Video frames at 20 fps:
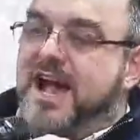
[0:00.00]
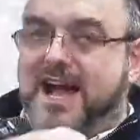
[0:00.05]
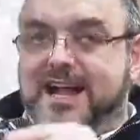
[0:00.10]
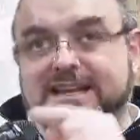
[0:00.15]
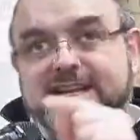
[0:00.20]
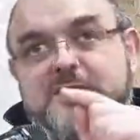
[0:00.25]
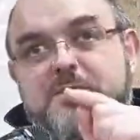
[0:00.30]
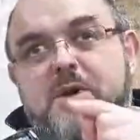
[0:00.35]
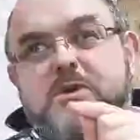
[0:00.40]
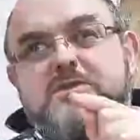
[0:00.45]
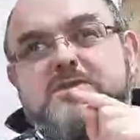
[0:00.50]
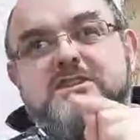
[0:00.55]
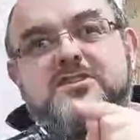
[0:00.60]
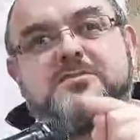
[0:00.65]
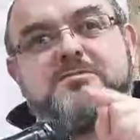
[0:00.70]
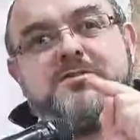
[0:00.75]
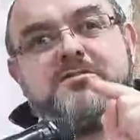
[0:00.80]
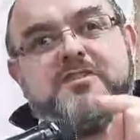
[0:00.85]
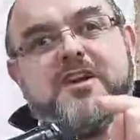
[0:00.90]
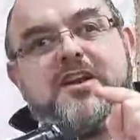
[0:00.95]
And he quoted
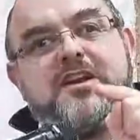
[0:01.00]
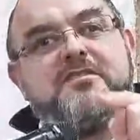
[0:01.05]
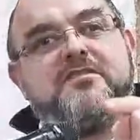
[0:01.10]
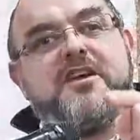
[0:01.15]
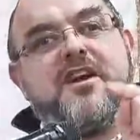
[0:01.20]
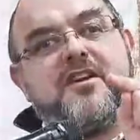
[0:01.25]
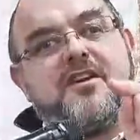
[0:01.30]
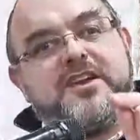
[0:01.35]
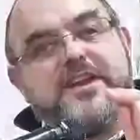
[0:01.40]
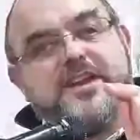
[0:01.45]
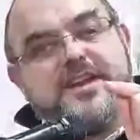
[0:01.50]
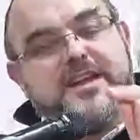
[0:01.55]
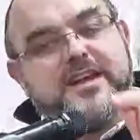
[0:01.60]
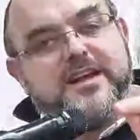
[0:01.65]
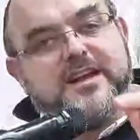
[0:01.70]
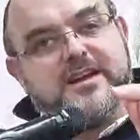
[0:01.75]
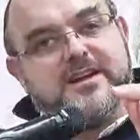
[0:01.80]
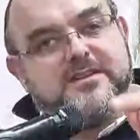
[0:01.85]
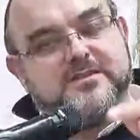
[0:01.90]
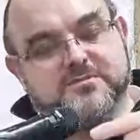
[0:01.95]
something very, very,
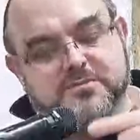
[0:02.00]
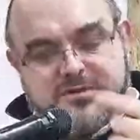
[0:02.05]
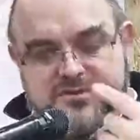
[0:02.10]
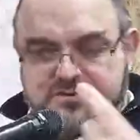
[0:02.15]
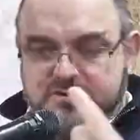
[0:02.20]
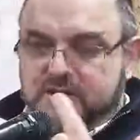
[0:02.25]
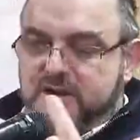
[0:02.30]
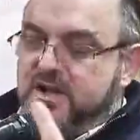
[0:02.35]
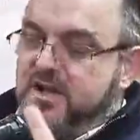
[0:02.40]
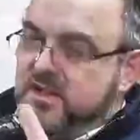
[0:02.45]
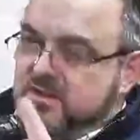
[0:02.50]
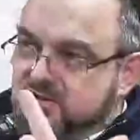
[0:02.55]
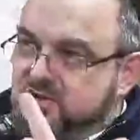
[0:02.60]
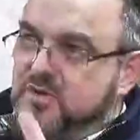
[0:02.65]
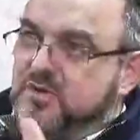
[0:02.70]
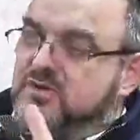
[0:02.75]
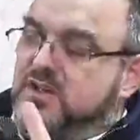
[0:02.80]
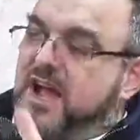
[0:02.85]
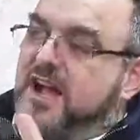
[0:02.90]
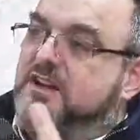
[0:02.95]
to
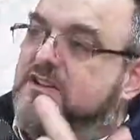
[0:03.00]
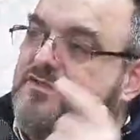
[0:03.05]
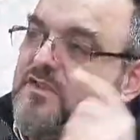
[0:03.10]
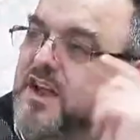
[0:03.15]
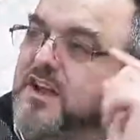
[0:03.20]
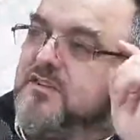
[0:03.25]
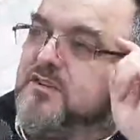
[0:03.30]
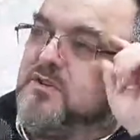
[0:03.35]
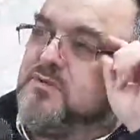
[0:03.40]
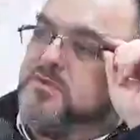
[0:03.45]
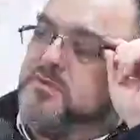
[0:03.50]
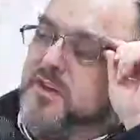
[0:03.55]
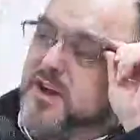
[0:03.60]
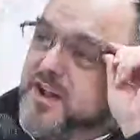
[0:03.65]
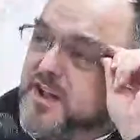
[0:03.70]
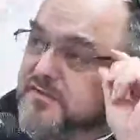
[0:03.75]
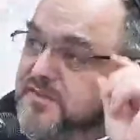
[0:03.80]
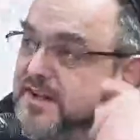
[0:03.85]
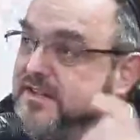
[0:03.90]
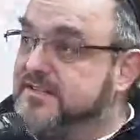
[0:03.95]
Ahasuerus, which was
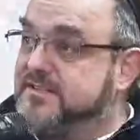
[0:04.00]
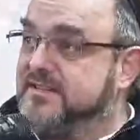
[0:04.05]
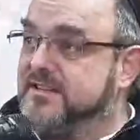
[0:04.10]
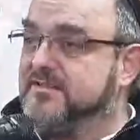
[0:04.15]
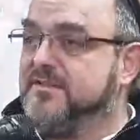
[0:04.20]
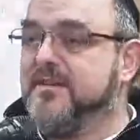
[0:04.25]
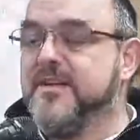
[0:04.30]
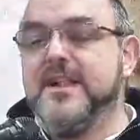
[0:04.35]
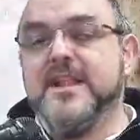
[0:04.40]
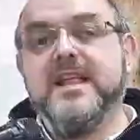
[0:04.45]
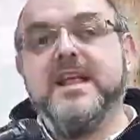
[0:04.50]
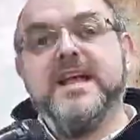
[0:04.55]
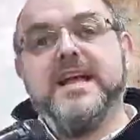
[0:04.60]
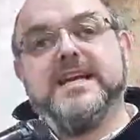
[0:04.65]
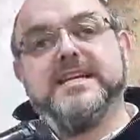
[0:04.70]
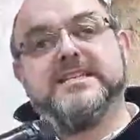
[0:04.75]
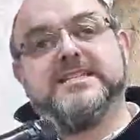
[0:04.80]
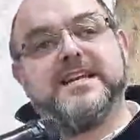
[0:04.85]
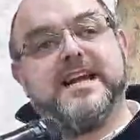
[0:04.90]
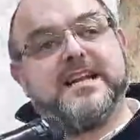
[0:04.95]
very offensive.
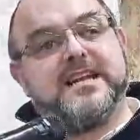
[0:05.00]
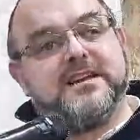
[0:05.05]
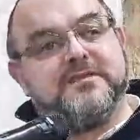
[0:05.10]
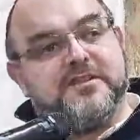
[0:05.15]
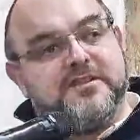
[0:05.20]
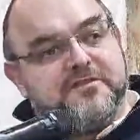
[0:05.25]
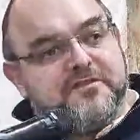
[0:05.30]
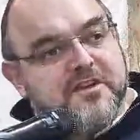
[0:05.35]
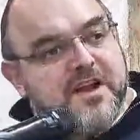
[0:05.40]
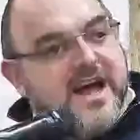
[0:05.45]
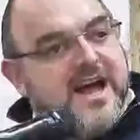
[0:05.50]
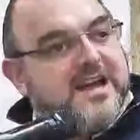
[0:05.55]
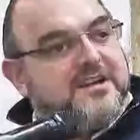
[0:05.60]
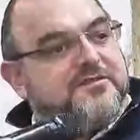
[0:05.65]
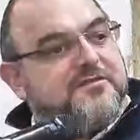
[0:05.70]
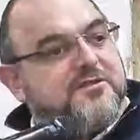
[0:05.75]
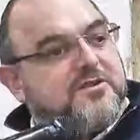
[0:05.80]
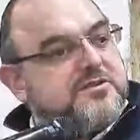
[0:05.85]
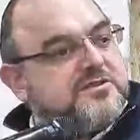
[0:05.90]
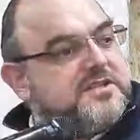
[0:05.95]
He said, if a fly
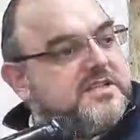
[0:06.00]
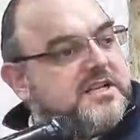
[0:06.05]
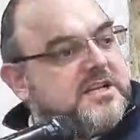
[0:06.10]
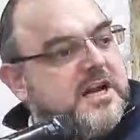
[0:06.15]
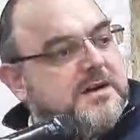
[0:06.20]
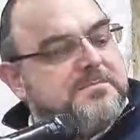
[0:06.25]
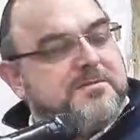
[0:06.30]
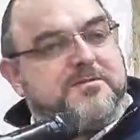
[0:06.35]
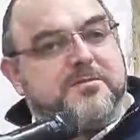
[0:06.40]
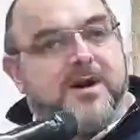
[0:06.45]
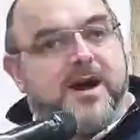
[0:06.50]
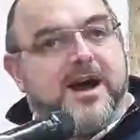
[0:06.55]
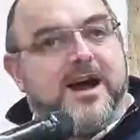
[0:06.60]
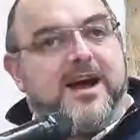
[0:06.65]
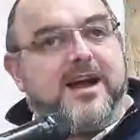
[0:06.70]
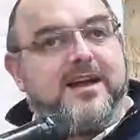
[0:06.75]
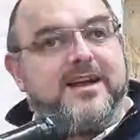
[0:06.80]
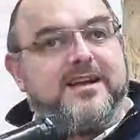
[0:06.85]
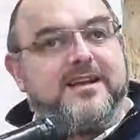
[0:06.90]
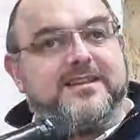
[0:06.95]
falls in a cup of
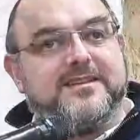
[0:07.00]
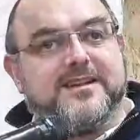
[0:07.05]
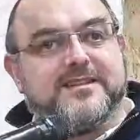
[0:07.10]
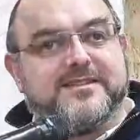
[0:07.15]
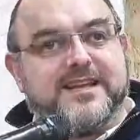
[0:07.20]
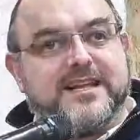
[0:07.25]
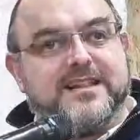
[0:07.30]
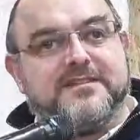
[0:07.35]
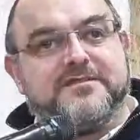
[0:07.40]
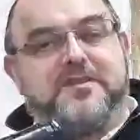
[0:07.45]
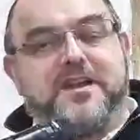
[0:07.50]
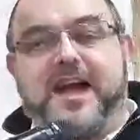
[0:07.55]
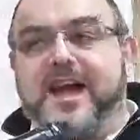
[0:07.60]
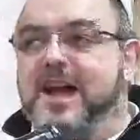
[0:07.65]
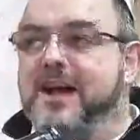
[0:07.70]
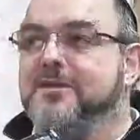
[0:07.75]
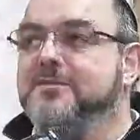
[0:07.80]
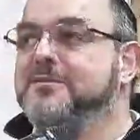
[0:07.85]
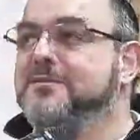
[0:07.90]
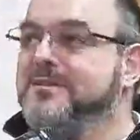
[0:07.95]
wine, they'll take the fly
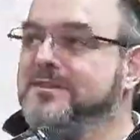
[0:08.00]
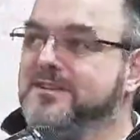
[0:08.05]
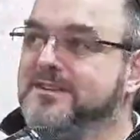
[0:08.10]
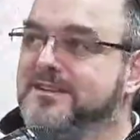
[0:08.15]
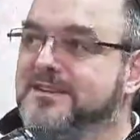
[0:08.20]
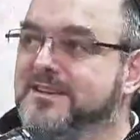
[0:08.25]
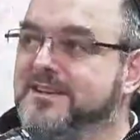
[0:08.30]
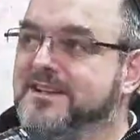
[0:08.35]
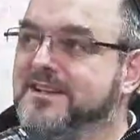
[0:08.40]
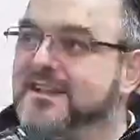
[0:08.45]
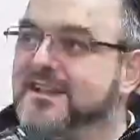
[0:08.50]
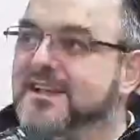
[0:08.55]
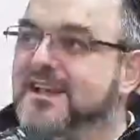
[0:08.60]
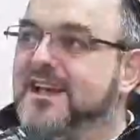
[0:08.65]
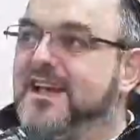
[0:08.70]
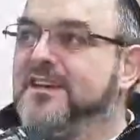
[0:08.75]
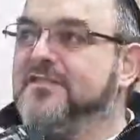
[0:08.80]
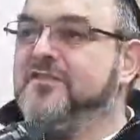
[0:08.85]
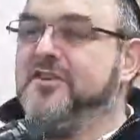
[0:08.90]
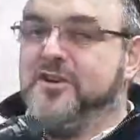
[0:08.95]
out.
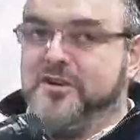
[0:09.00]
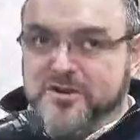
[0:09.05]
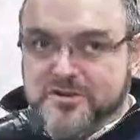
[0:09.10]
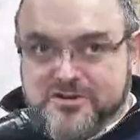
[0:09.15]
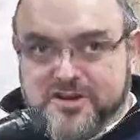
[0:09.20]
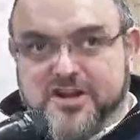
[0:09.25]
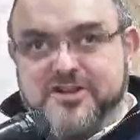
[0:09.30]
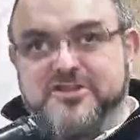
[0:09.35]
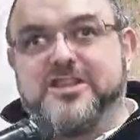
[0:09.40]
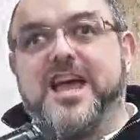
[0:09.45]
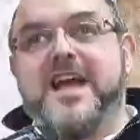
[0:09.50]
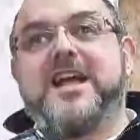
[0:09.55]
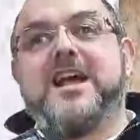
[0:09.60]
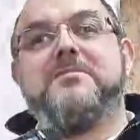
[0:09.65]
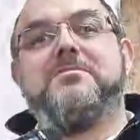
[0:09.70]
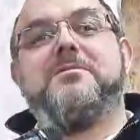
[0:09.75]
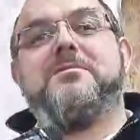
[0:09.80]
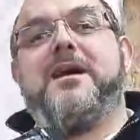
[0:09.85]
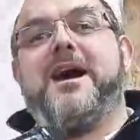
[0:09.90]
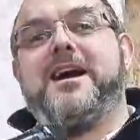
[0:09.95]
If you touch their
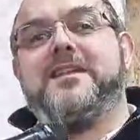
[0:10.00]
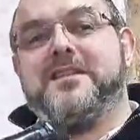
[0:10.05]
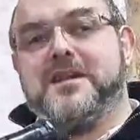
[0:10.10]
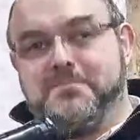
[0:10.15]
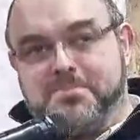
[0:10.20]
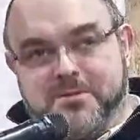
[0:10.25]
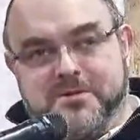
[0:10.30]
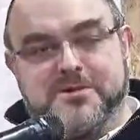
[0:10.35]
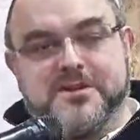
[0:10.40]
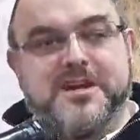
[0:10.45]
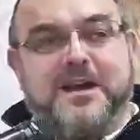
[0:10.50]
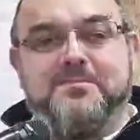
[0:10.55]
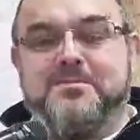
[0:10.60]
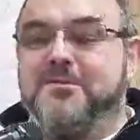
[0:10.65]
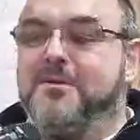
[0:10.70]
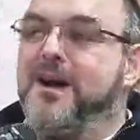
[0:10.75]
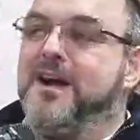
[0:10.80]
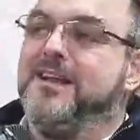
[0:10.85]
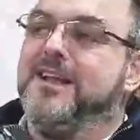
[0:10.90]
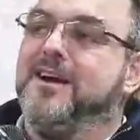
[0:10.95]
cup of wine, they'll pour the cup
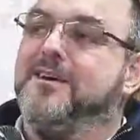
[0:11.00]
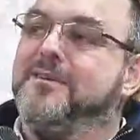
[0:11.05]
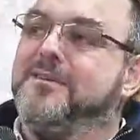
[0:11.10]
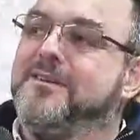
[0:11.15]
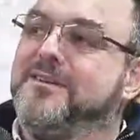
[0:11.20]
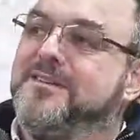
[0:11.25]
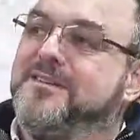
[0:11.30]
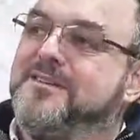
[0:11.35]
of wine out.